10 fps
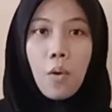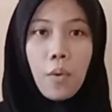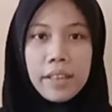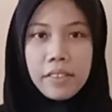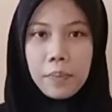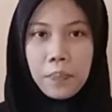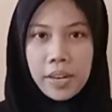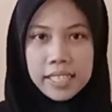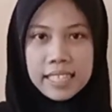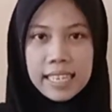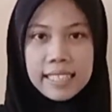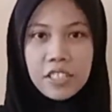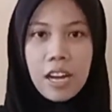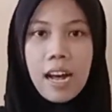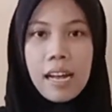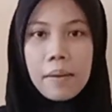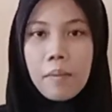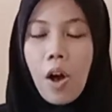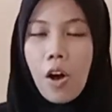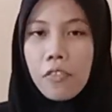When the precise
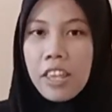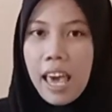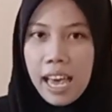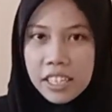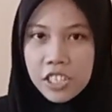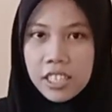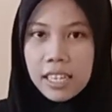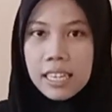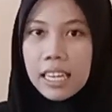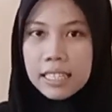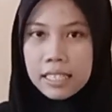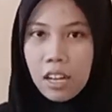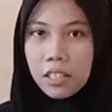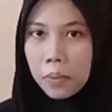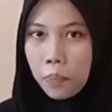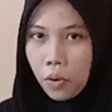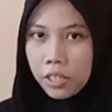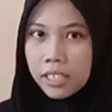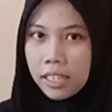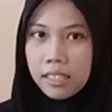time of the action is not
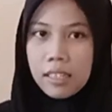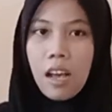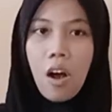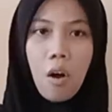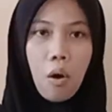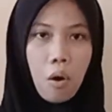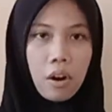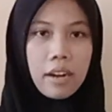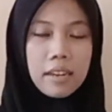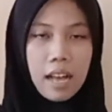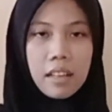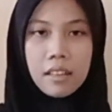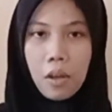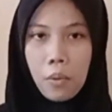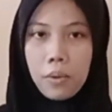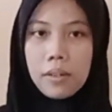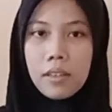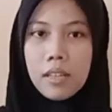important or not known,